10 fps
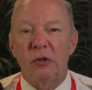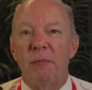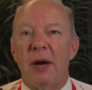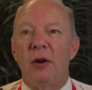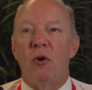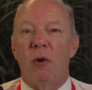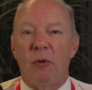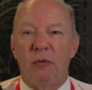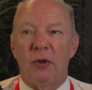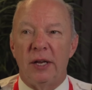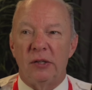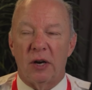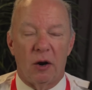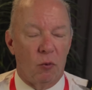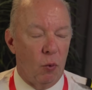of my normal flights
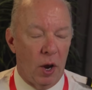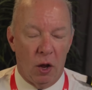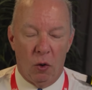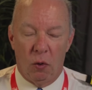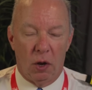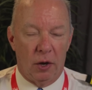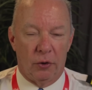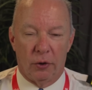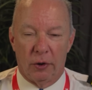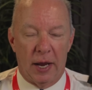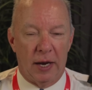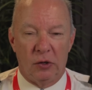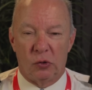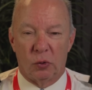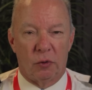are well under
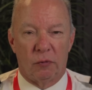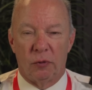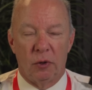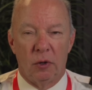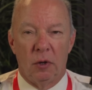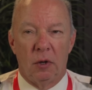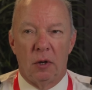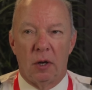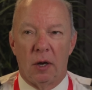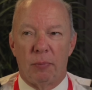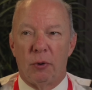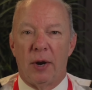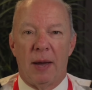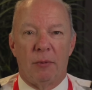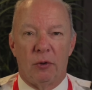any sort of uh,
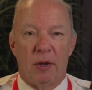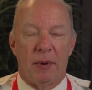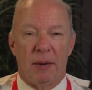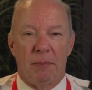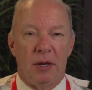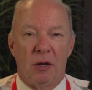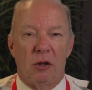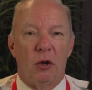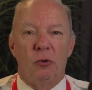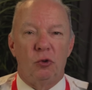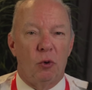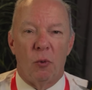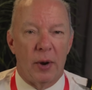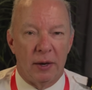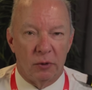parameter that might be close to a
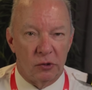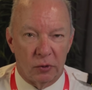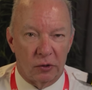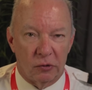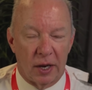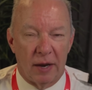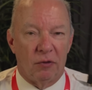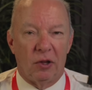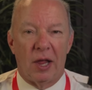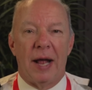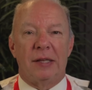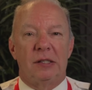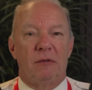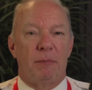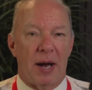weight restriction. I have
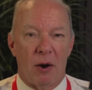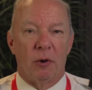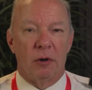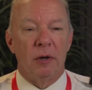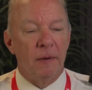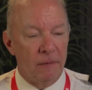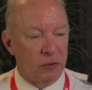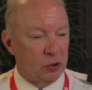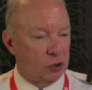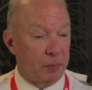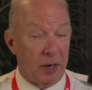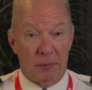lots of power to spare,